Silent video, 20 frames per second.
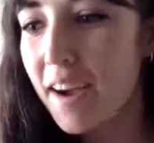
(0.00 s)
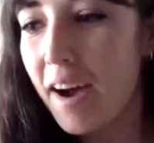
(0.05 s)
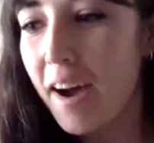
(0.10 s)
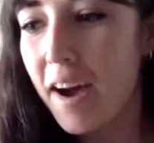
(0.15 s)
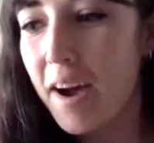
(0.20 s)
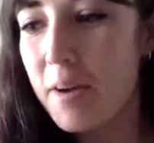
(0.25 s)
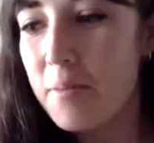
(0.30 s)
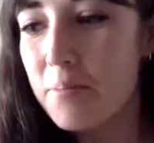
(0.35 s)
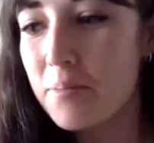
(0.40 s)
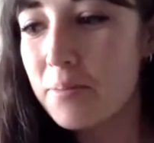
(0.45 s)

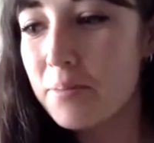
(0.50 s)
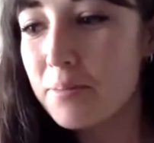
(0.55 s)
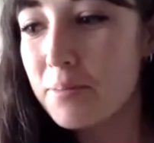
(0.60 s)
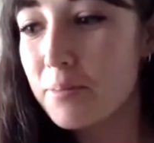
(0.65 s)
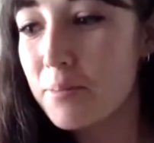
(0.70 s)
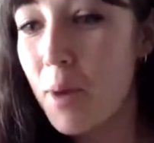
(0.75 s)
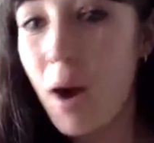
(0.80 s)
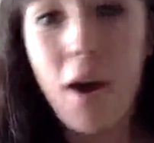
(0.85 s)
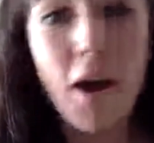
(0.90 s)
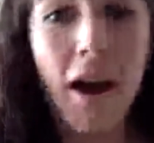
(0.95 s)
I'm
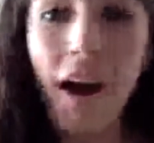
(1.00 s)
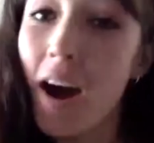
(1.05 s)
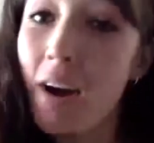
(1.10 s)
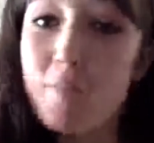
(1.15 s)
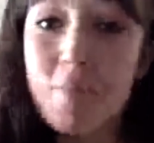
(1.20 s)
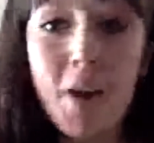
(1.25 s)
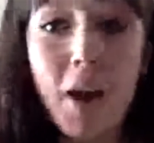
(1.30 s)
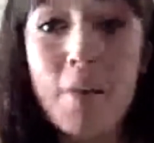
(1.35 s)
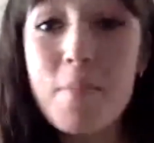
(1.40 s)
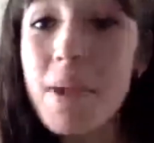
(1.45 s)

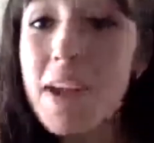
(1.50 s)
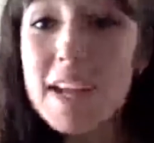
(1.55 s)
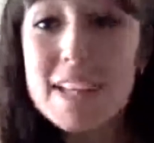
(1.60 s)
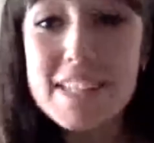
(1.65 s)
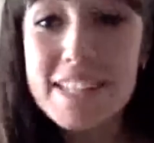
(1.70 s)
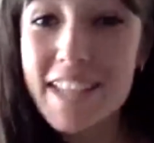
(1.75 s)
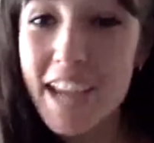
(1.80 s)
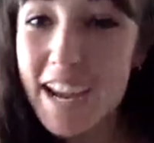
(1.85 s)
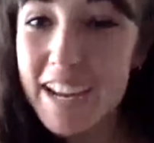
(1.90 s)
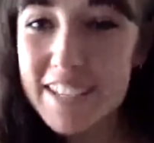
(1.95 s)
here
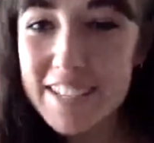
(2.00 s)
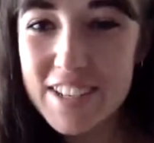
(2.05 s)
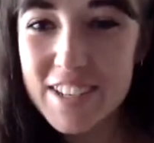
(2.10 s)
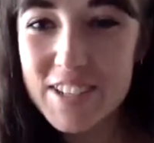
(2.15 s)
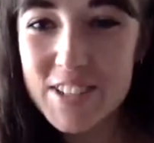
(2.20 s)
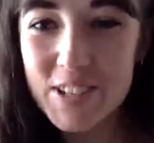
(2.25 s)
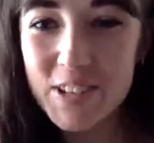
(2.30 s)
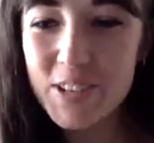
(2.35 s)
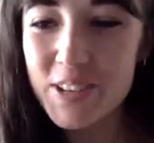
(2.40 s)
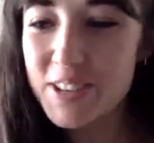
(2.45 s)
today to
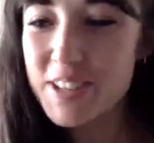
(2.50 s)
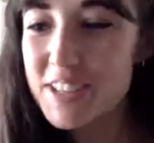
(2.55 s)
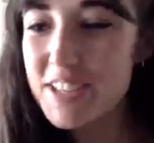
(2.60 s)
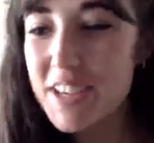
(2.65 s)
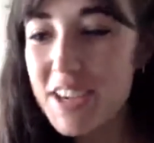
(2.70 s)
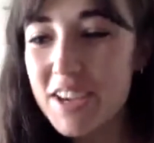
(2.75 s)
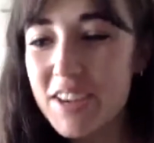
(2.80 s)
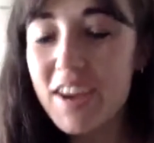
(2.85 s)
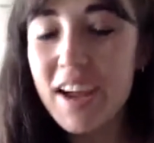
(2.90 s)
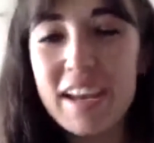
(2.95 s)
talk to
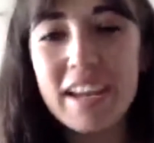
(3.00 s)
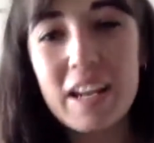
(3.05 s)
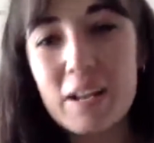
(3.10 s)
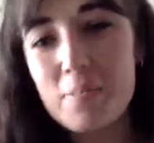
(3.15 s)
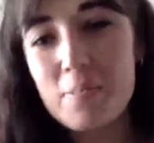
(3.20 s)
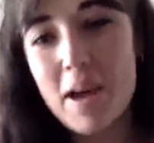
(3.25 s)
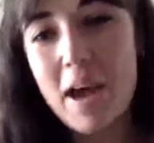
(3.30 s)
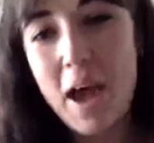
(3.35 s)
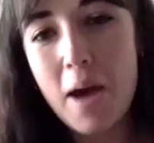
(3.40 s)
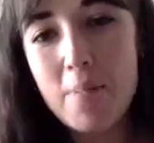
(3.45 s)
you a little
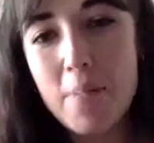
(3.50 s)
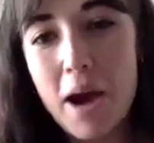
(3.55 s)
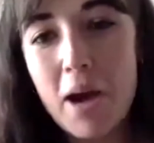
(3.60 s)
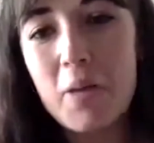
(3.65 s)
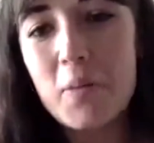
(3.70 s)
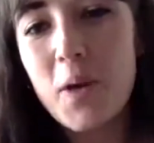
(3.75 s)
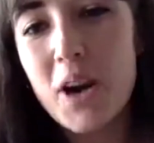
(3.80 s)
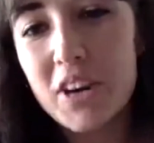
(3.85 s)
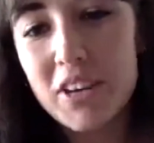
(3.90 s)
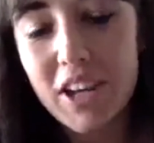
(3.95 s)
bit
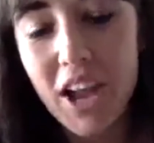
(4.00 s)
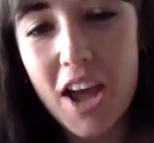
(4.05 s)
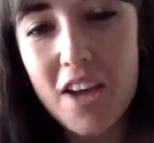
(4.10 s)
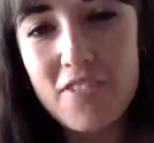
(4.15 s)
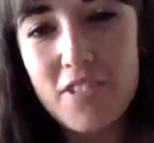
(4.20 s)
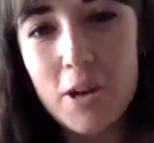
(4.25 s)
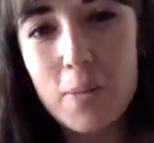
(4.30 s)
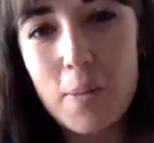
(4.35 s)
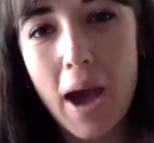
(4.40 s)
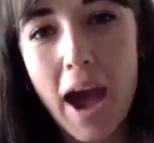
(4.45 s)
about
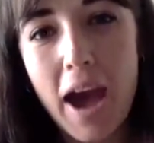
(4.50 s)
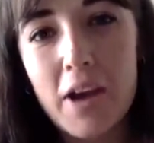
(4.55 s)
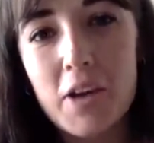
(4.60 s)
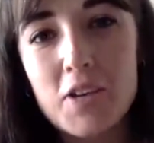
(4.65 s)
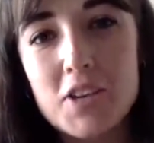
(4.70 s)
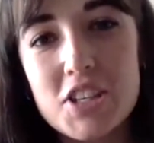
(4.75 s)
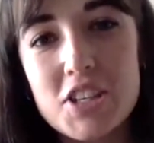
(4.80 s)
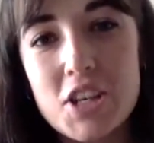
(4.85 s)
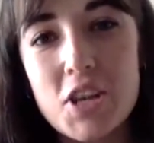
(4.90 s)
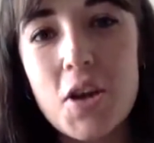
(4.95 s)
wildlife and about how
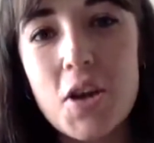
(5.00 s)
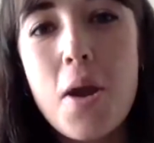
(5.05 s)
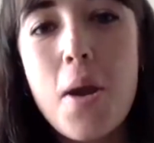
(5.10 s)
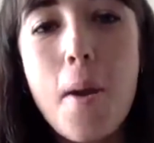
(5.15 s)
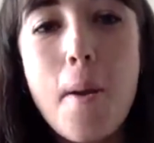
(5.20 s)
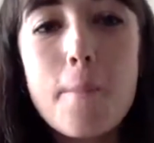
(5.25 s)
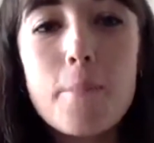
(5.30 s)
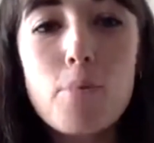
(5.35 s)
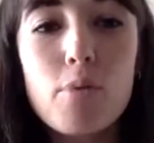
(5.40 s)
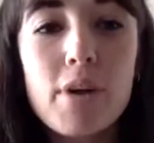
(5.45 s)
to
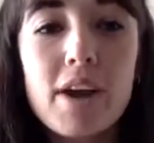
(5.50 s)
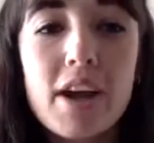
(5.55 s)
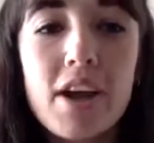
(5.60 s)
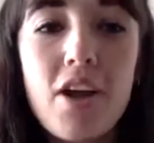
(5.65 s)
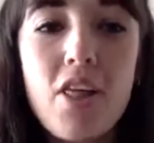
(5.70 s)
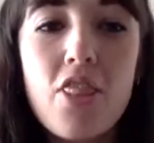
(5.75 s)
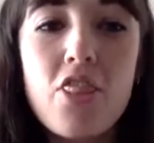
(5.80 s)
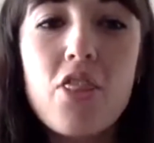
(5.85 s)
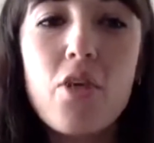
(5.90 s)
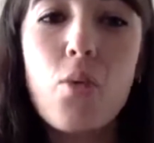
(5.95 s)

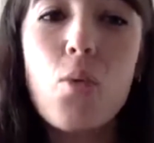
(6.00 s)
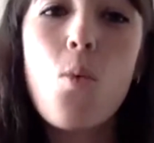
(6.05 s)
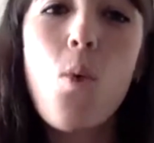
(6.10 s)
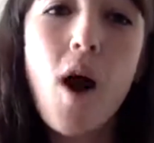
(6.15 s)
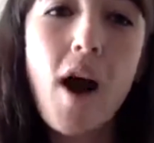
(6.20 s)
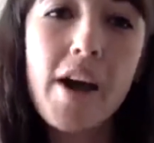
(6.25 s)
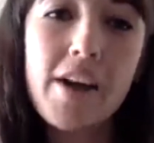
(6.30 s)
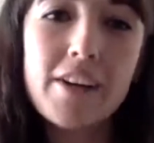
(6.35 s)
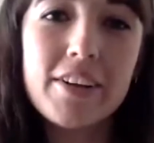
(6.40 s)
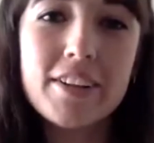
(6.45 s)
bring the
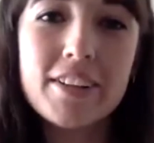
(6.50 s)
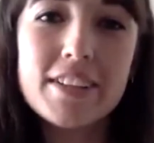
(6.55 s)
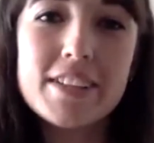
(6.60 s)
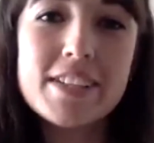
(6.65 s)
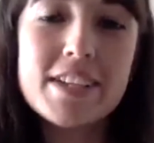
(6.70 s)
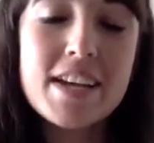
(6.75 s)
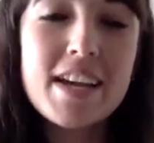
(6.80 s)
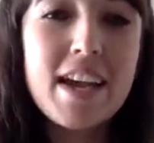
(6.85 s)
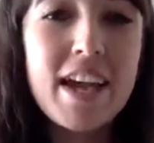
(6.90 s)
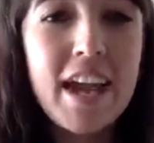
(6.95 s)
wild
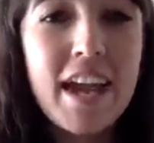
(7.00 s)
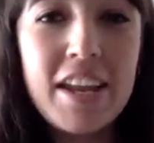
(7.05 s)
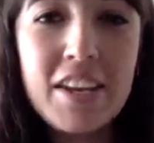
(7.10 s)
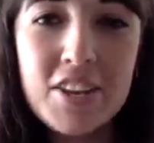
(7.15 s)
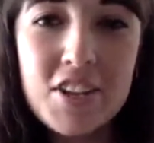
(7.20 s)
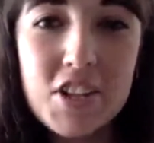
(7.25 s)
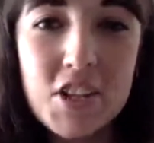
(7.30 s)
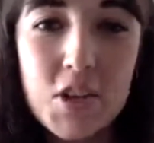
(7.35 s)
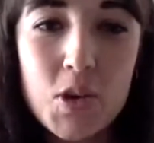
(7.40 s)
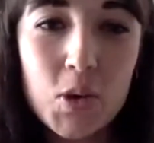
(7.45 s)

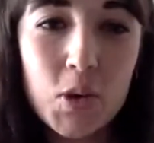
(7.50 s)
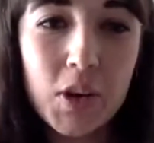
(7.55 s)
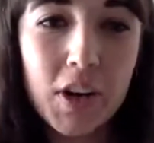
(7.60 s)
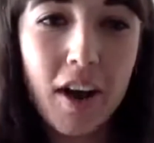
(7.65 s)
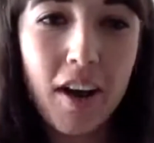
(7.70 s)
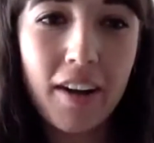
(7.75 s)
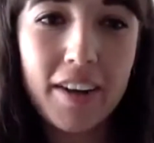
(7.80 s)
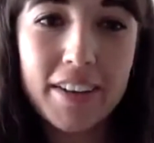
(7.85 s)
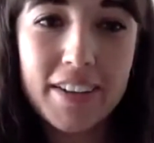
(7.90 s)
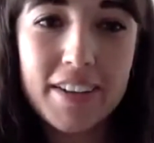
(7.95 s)
into your
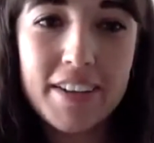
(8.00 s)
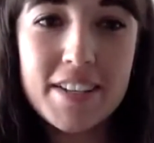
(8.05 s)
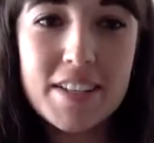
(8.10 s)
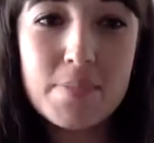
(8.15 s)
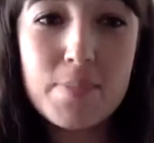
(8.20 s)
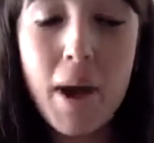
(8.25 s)
gardens.